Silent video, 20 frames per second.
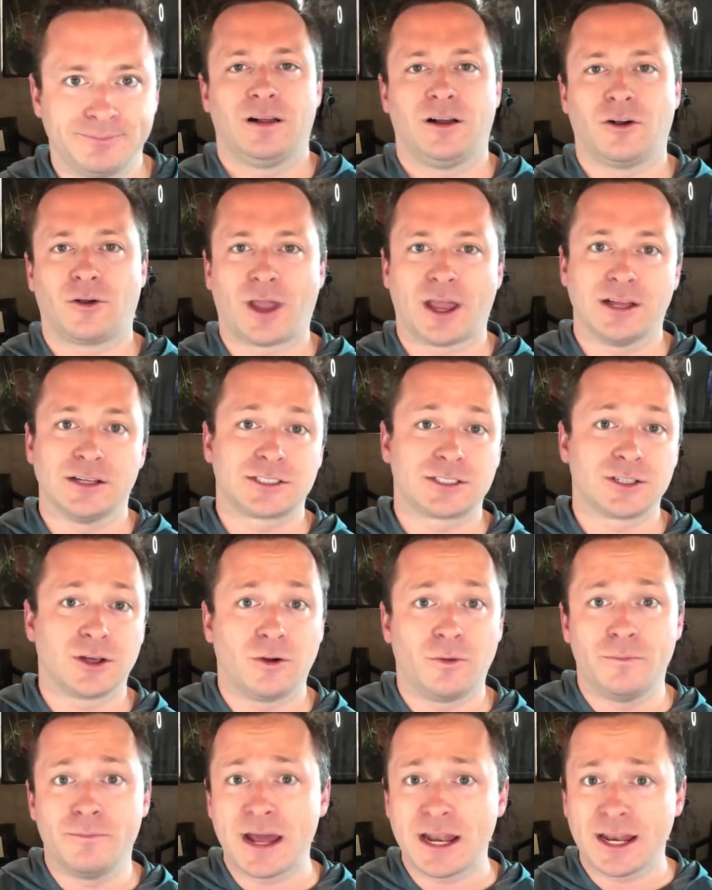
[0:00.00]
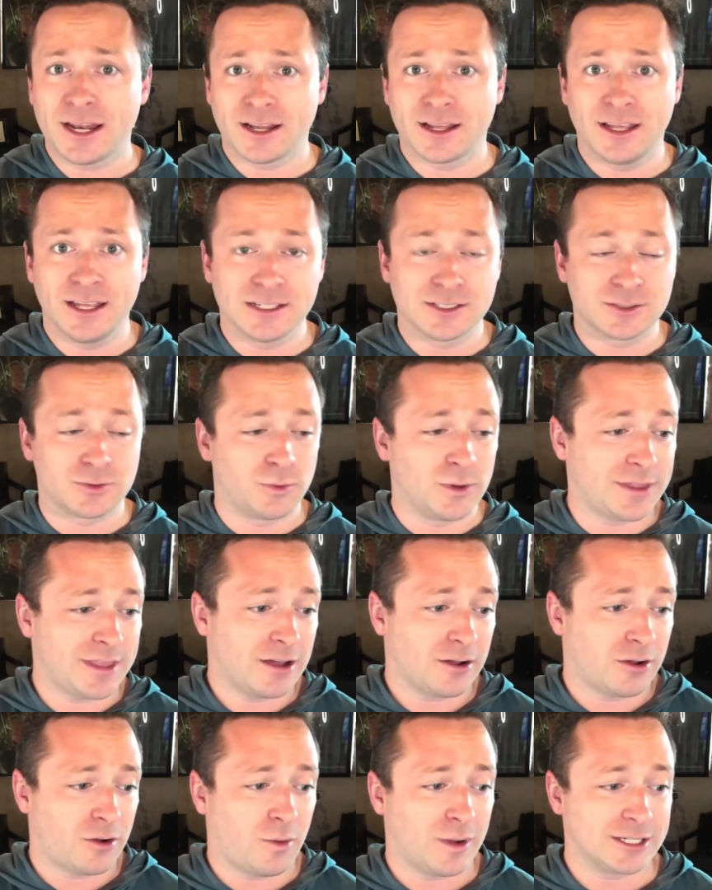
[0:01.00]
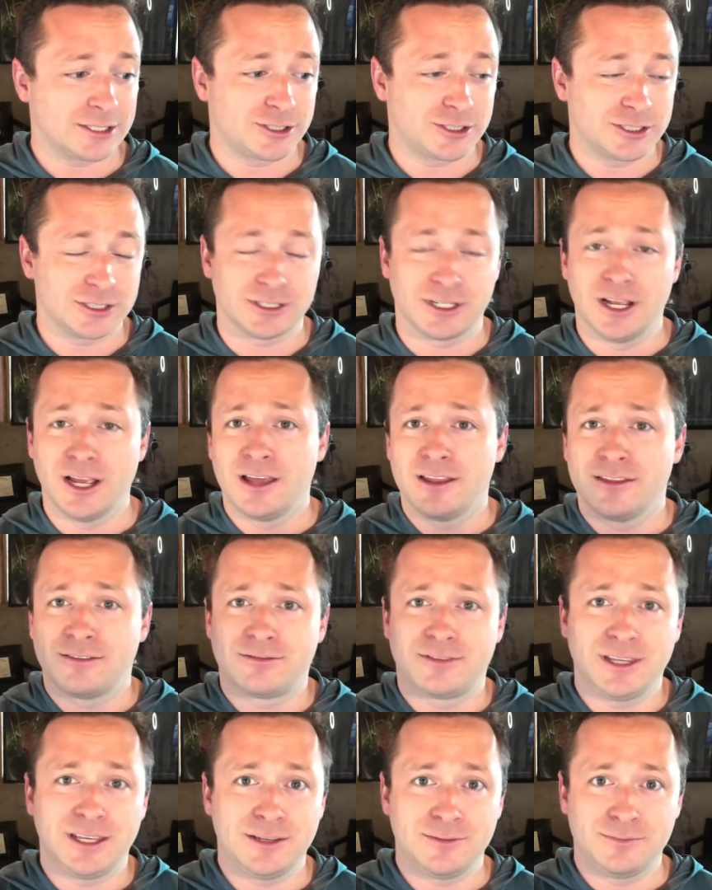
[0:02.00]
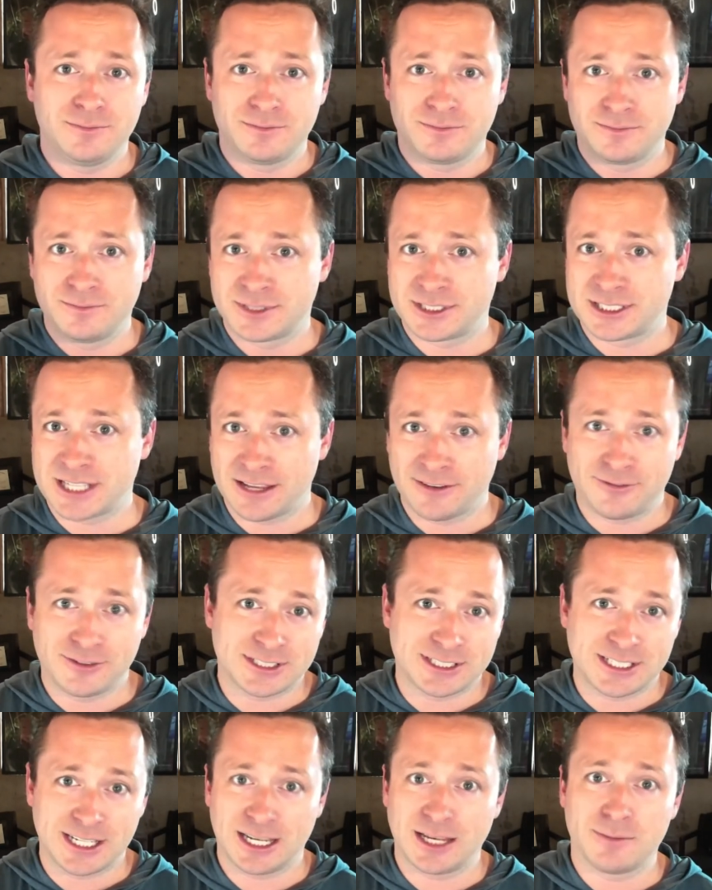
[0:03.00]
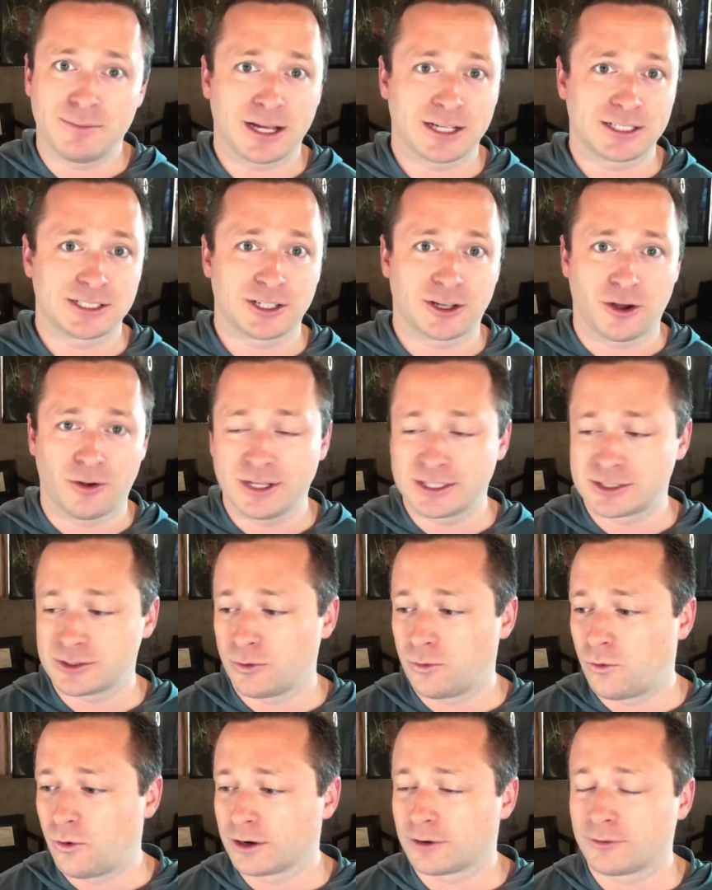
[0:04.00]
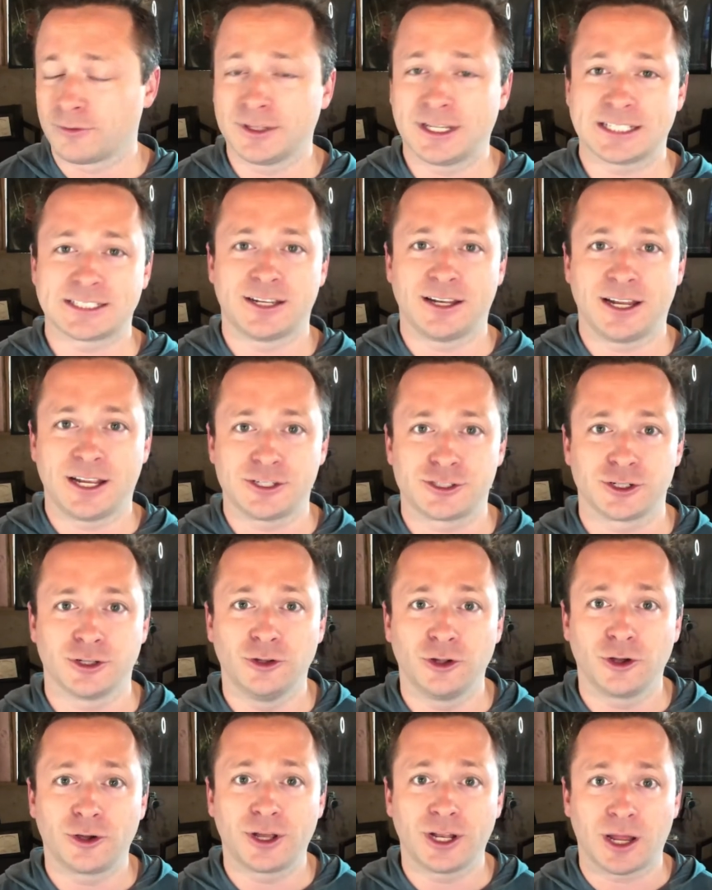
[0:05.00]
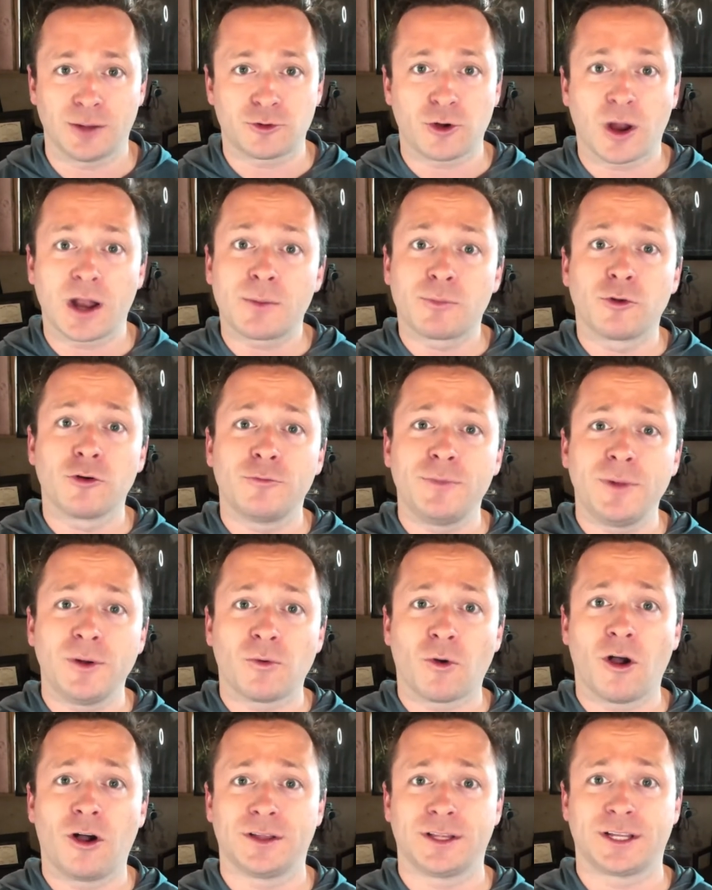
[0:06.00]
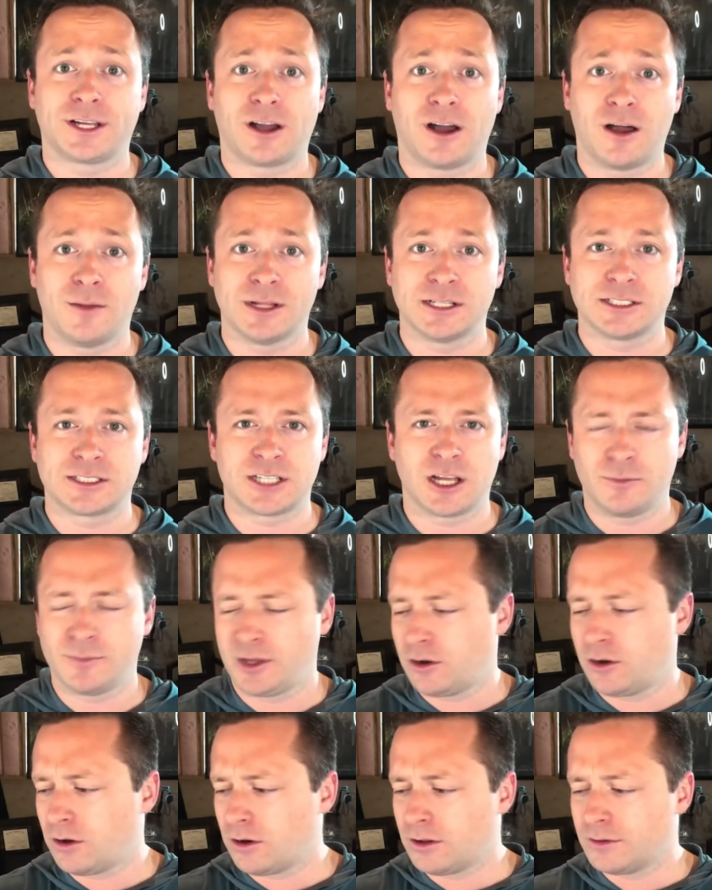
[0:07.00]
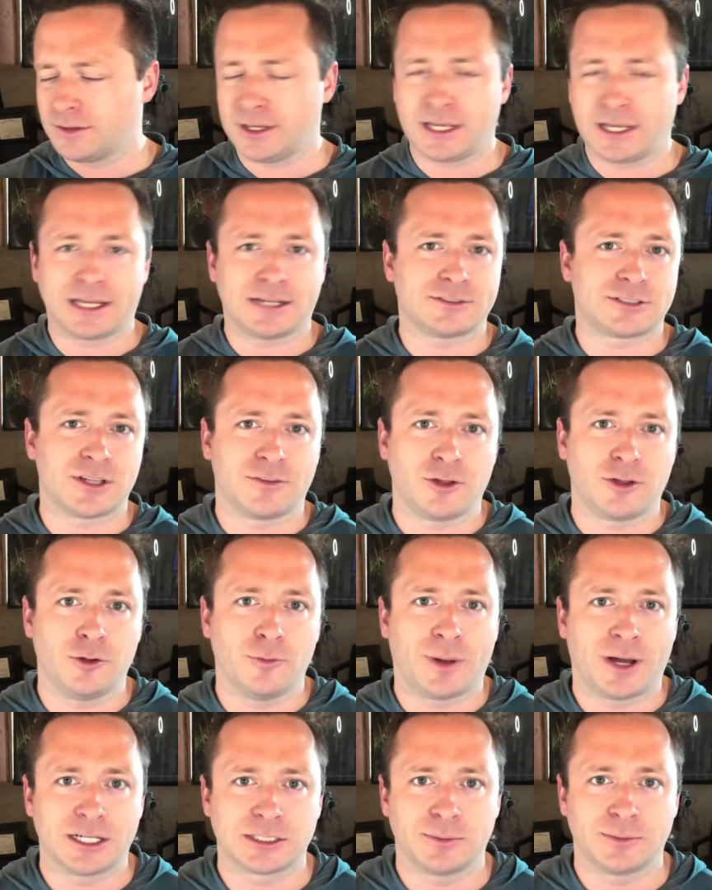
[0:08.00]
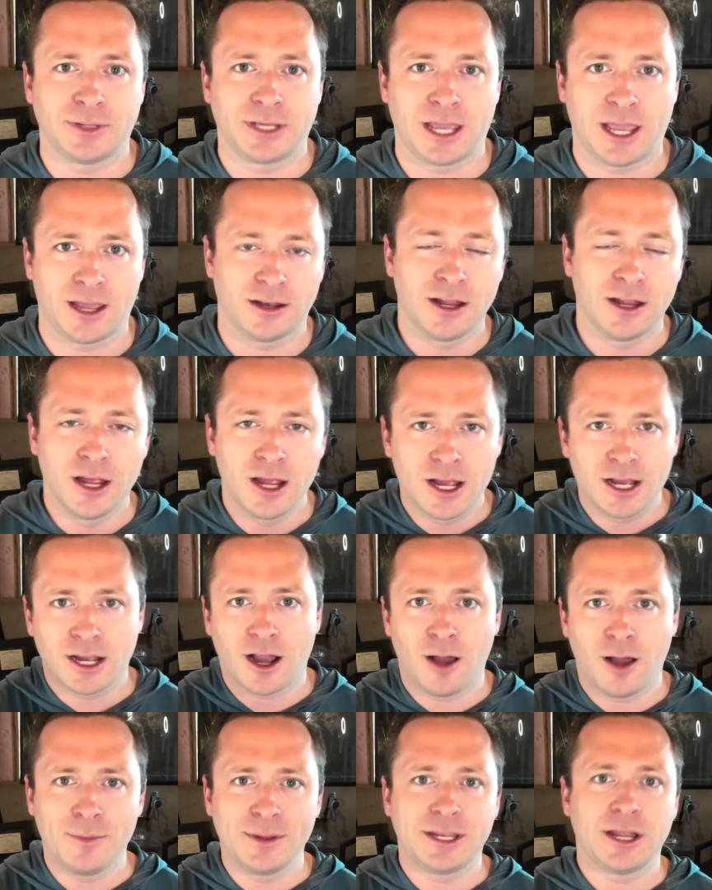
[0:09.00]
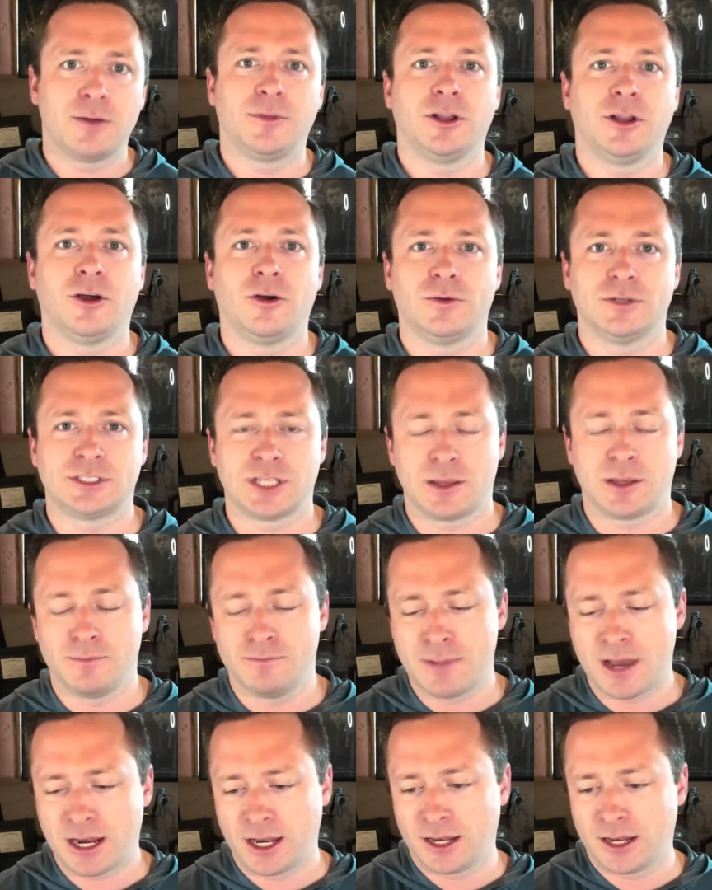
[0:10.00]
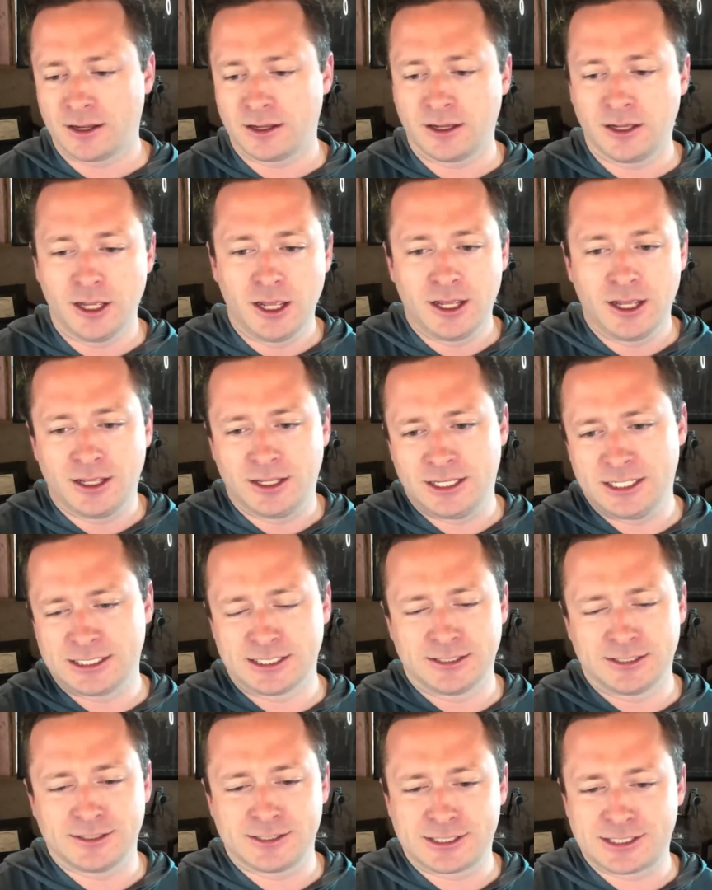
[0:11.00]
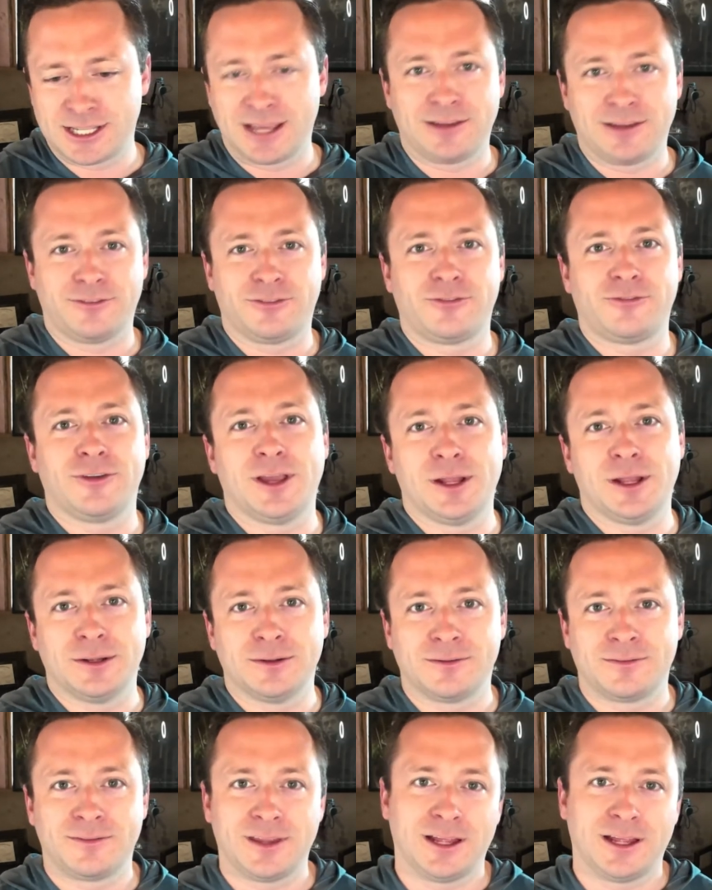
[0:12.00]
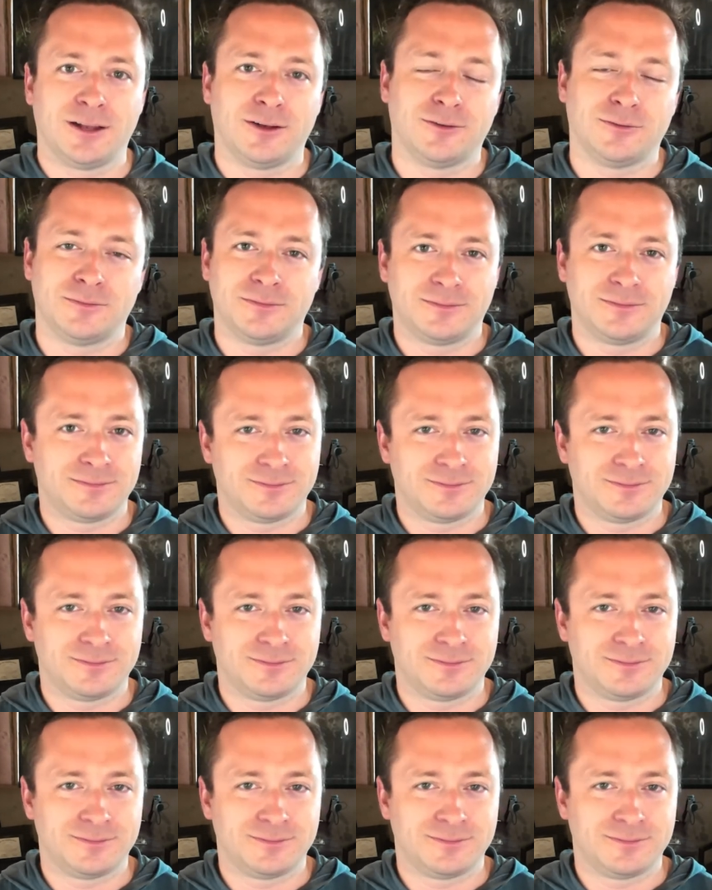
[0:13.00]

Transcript: Okay, so Merida is without question the safest city in Mexico. It's a wonderful destination. Look it up. Try to prove me wrong in the comments. Tell me all the negative stuff that you possibly can. Comment down below and say Merida isn't safe. And then